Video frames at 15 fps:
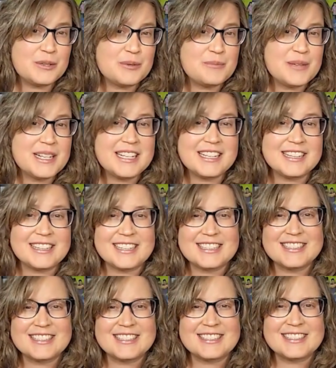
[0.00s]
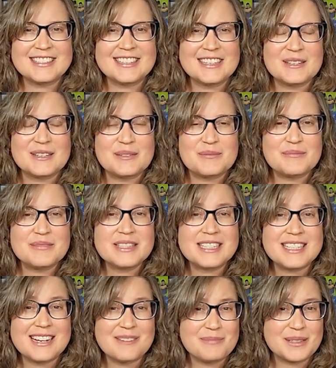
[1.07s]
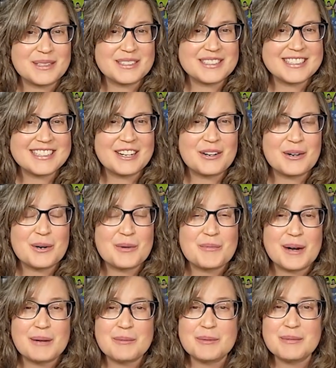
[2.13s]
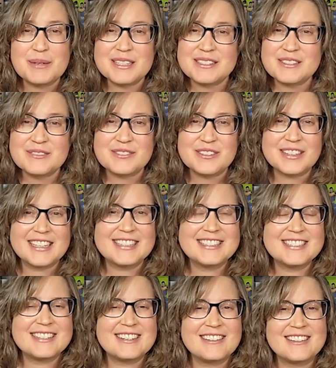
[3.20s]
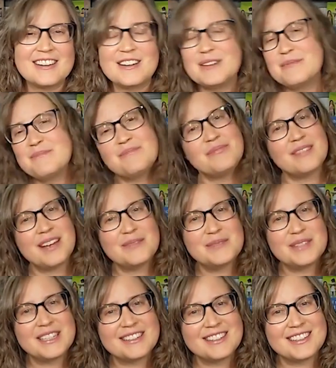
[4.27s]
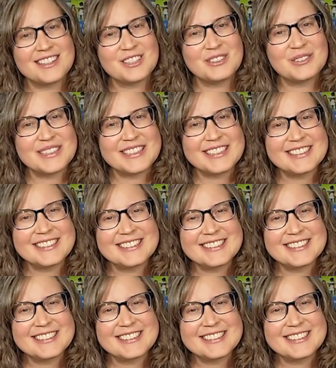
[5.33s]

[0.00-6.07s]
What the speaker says: mini lesson sample. So BiblePuzzlesForKids.com. I'm Danica Cooley.